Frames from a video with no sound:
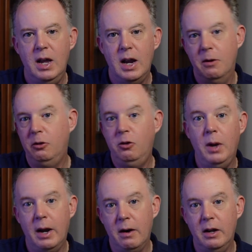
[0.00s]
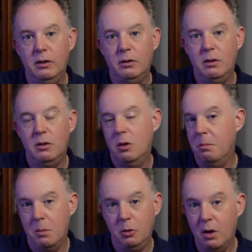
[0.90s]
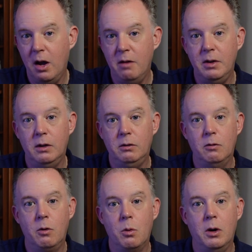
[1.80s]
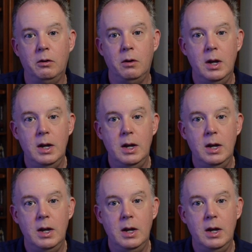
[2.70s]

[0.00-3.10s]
And those two areas, the most obvious, of course,